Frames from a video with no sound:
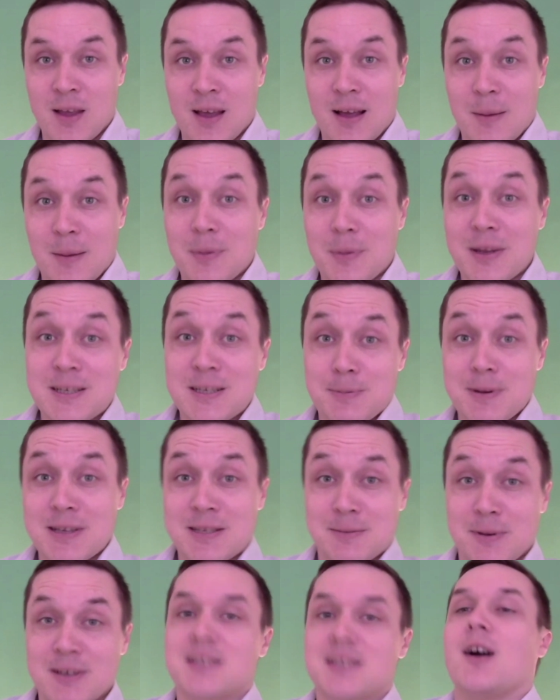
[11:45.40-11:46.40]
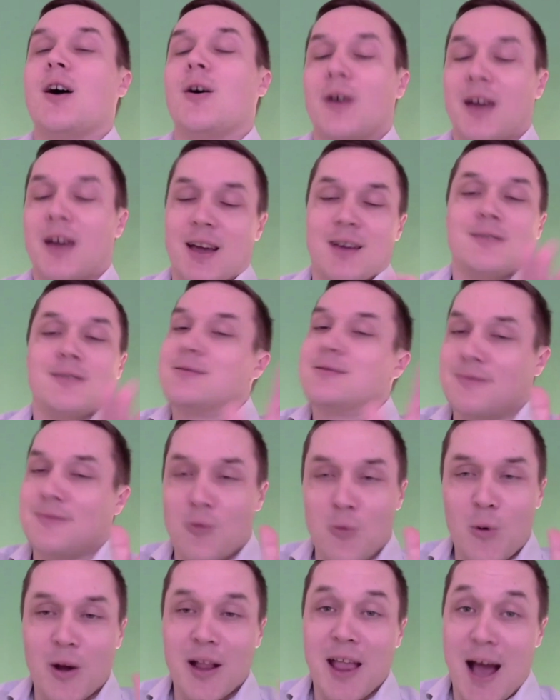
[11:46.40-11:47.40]
Please, please, please. Okay.
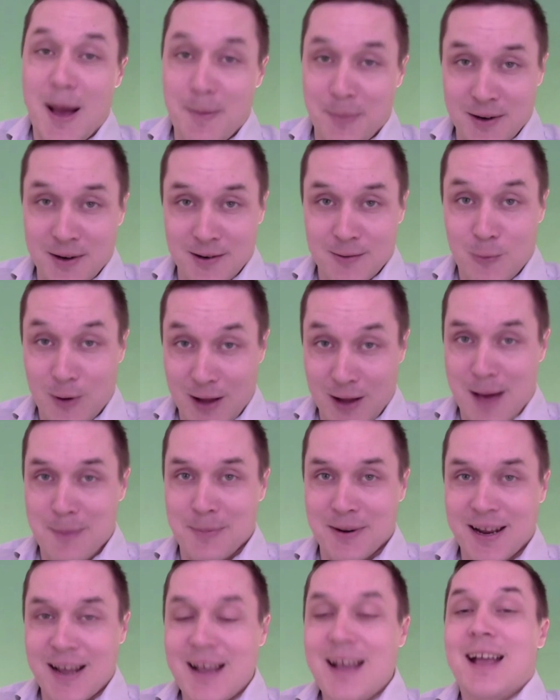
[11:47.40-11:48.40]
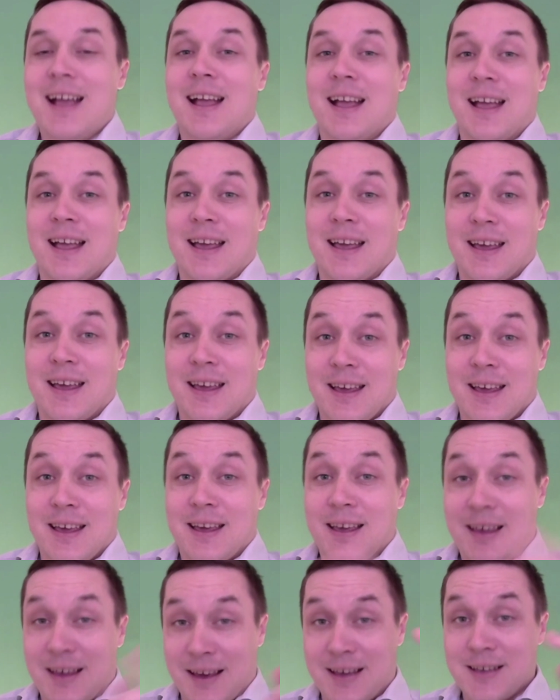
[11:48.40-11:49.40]
What happened? What happened?
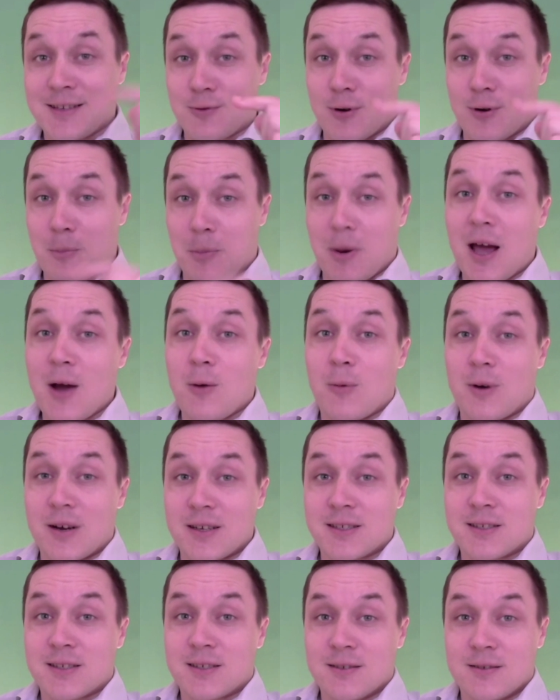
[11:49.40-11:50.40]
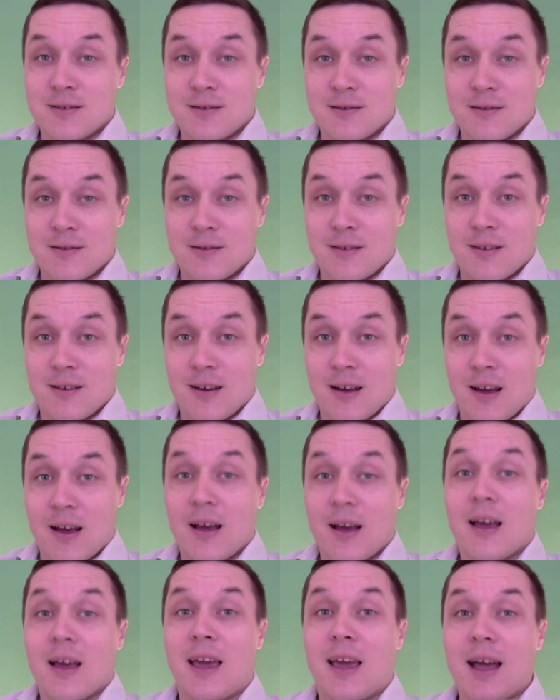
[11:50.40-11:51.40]
His reply was,
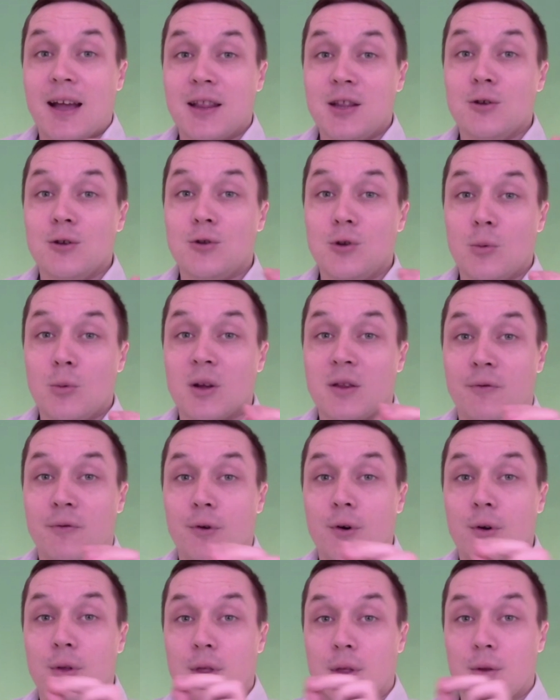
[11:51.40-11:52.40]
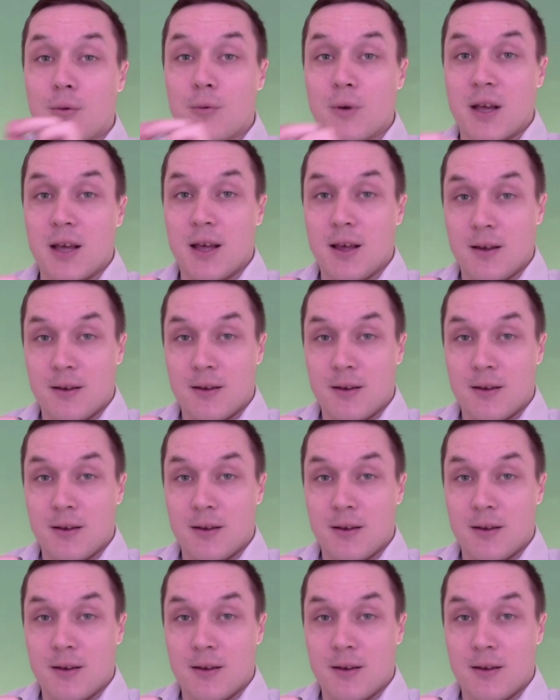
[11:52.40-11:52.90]
can you do it for 3,000?